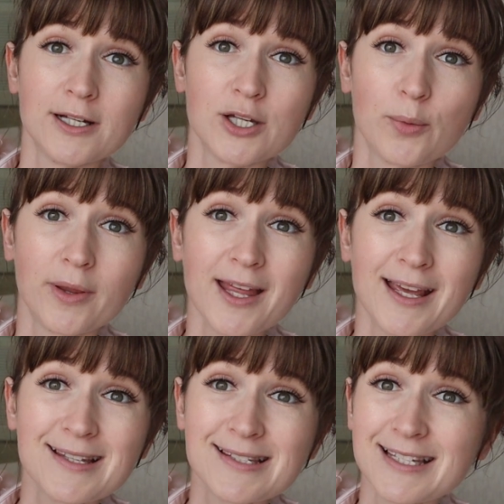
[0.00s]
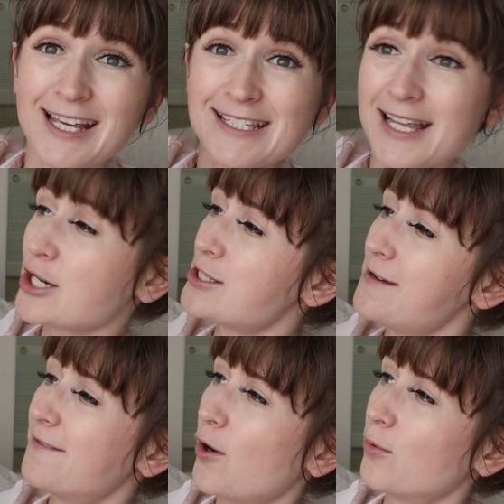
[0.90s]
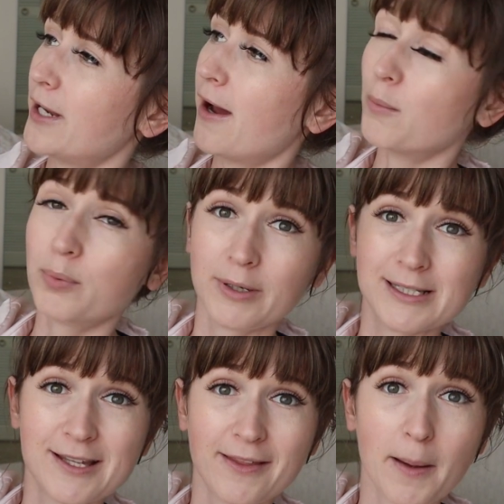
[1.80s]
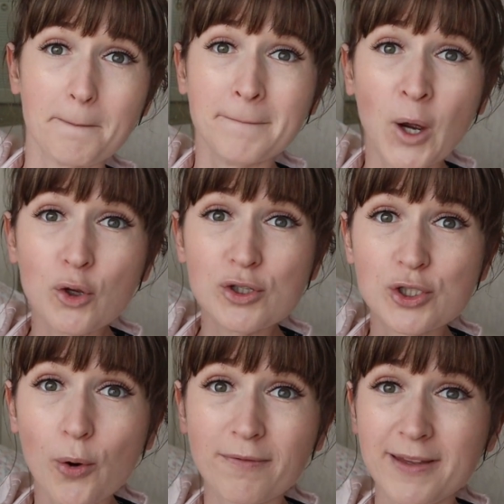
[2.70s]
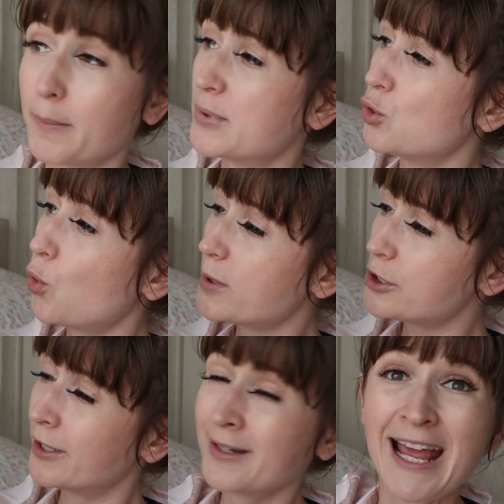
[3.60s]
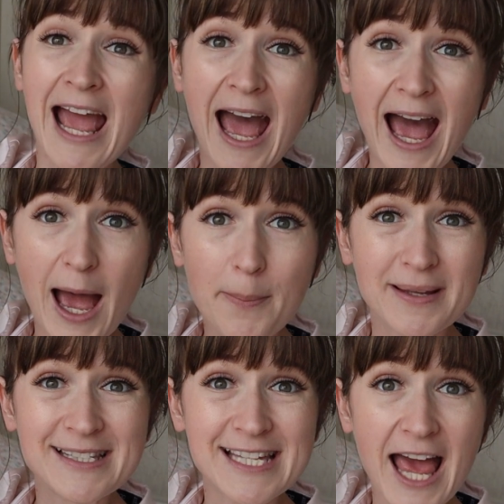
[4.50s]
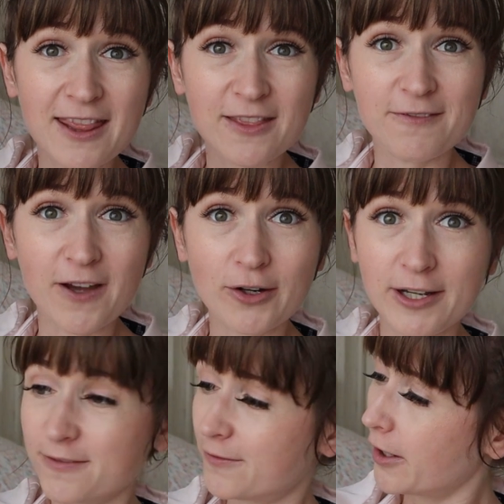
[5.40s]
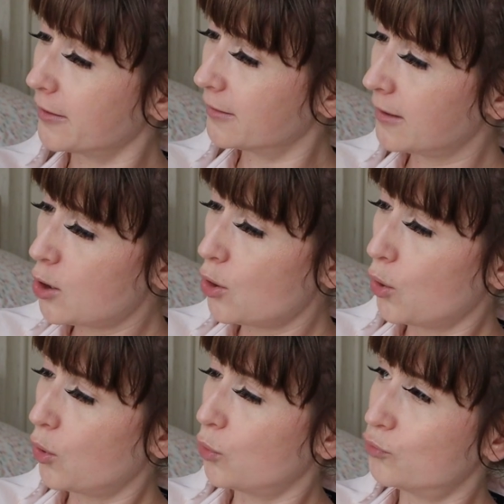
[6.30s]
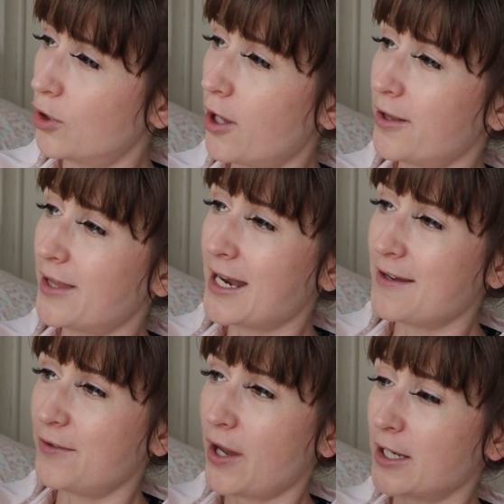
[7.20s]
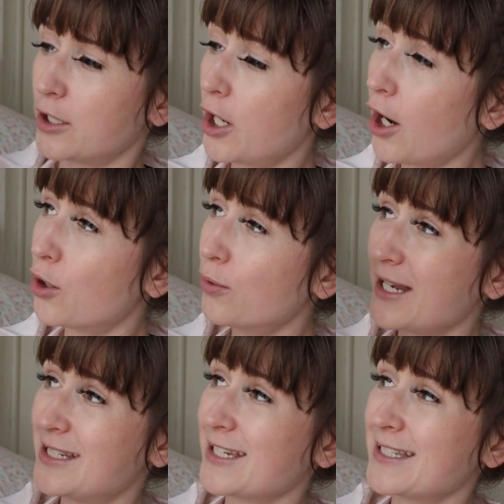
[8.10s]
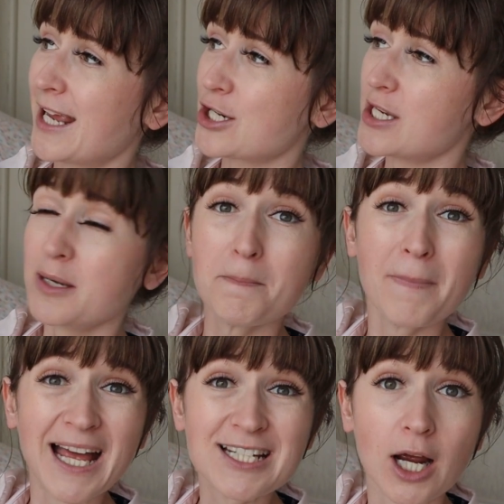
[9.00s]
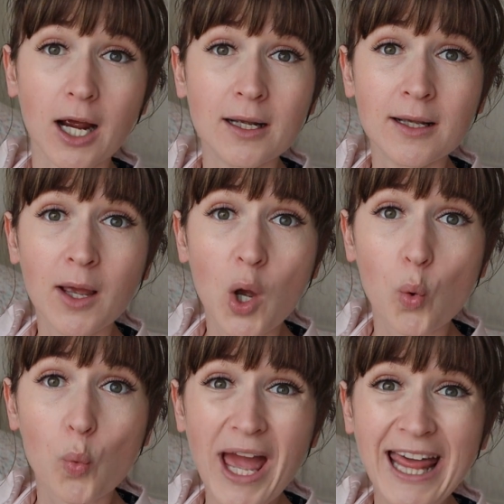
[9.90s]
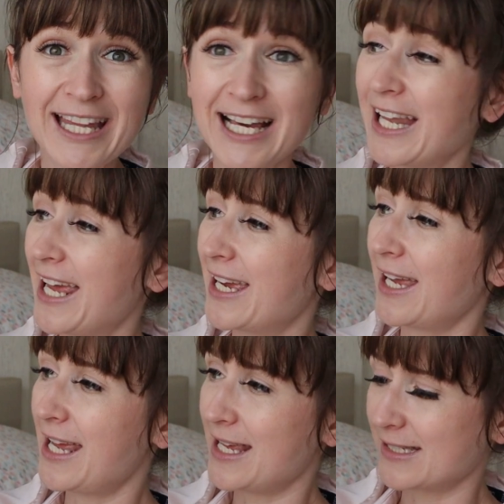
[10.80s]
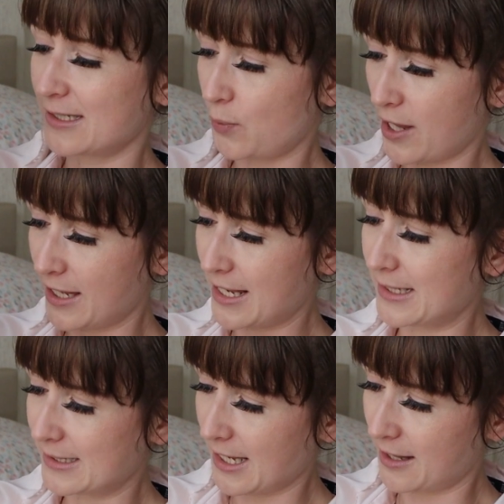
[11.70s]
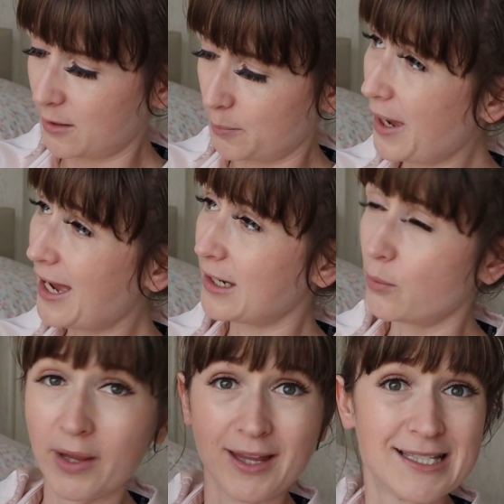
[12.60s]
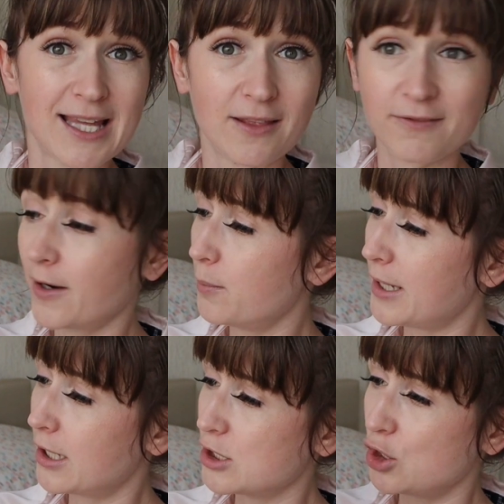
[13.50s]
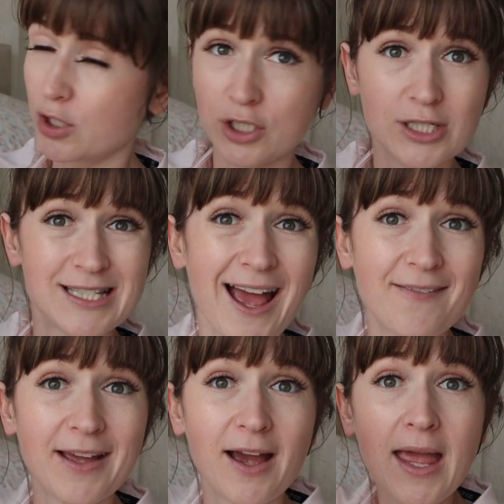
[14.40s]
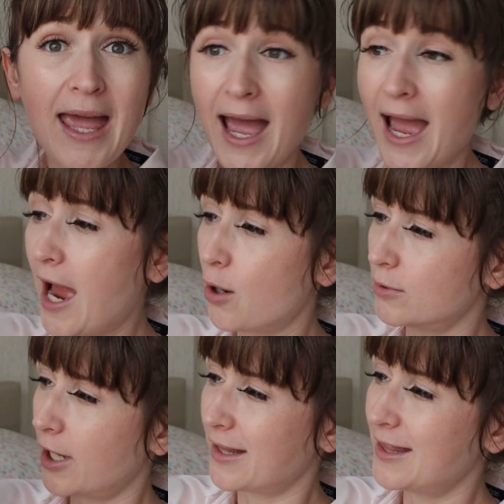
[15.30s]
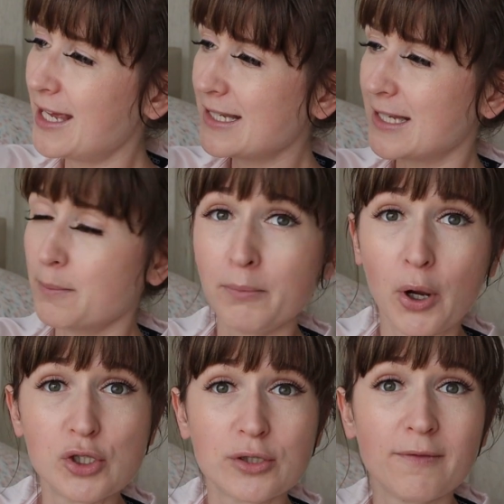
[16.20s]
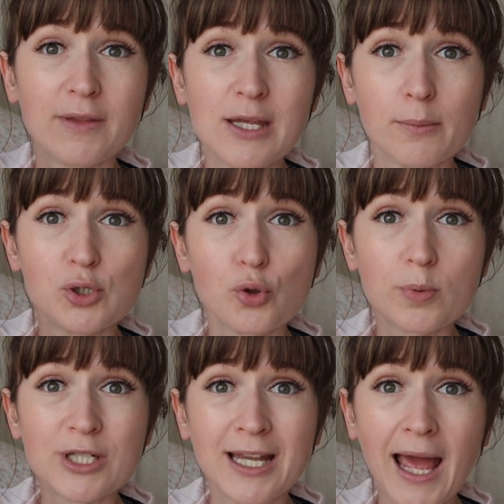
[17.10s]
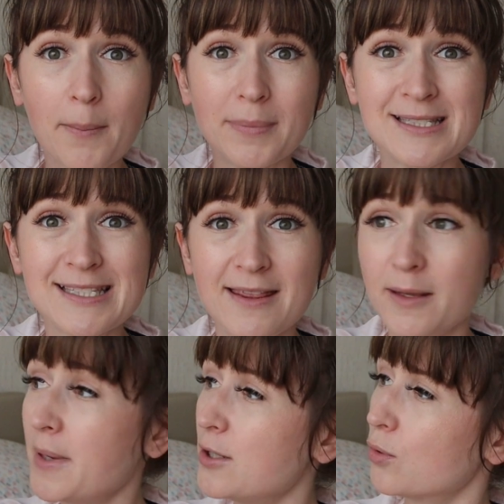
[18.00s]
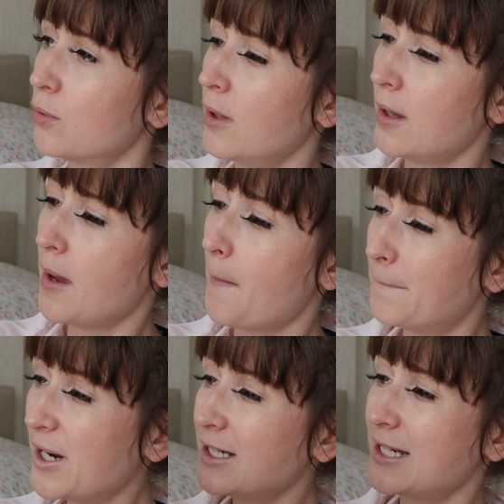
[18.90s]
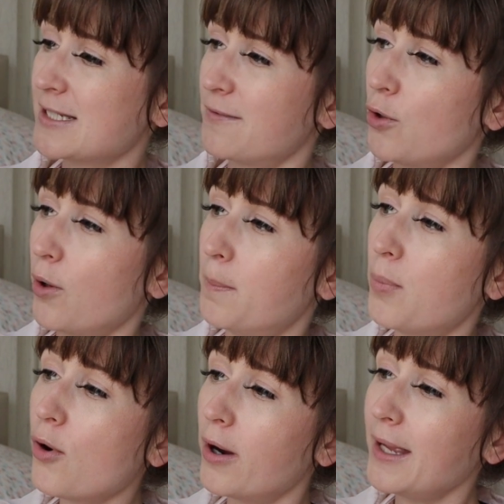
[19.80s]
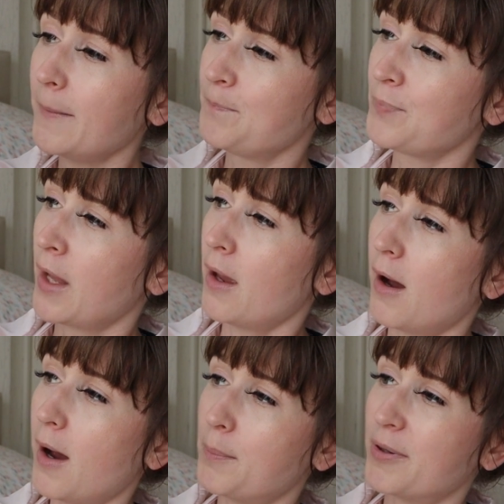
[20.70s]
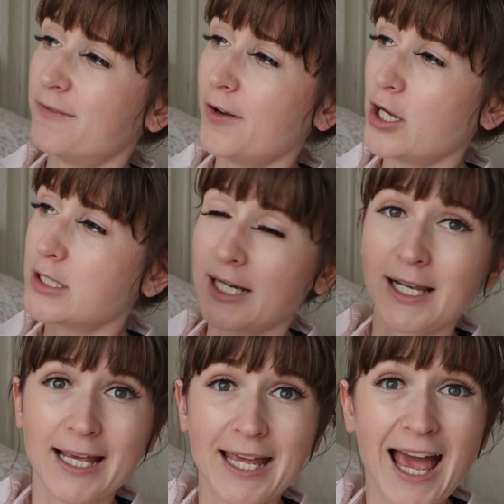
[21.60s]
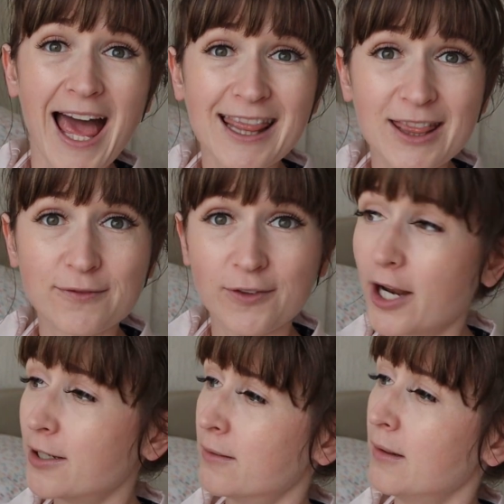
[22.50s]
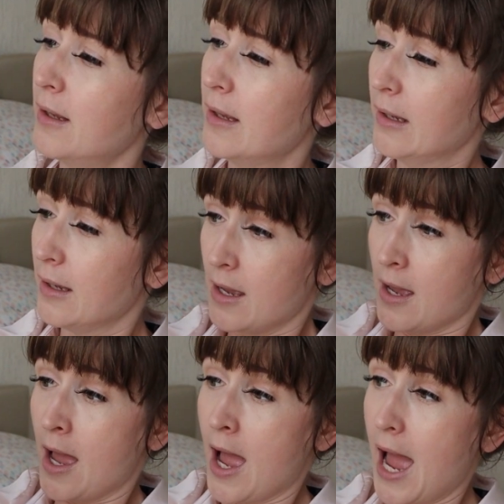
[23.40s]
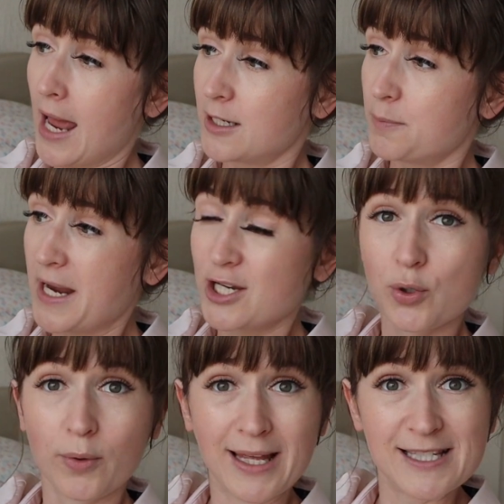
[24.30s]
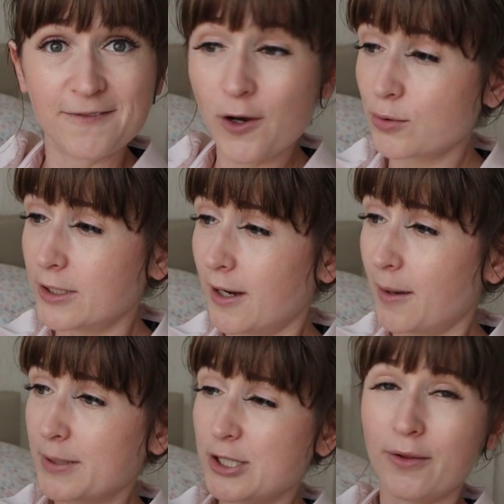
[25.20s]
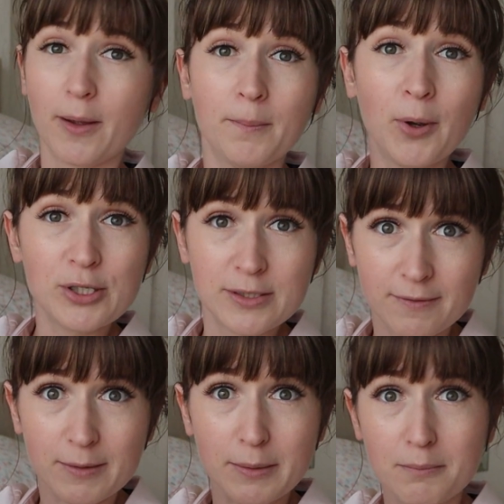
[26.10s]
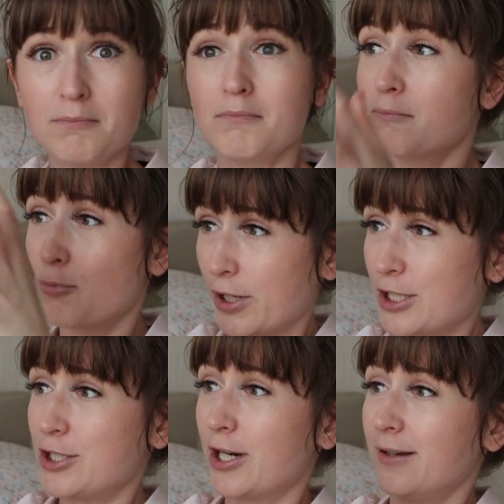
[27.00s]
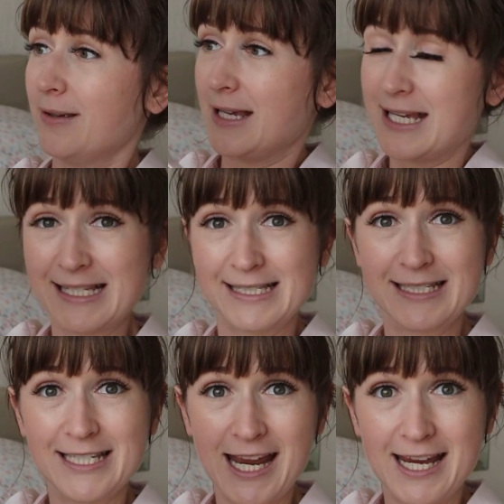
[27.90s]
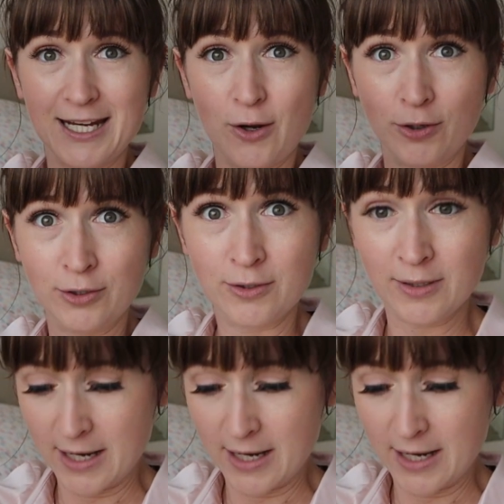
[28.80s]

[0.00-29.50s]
I do with this is actually fold it upwards so that most of the absorption happens at the very front. Rather than if you had a girl, it doesn't actually matter where the click is, whether it's at the back, whether it's at the front, because you can just have it out like this and most of the absorption happens in the middle. But as I've got a boy, I prefer to click it at the front and make sure that it's folded up so that most of the moisture is taken on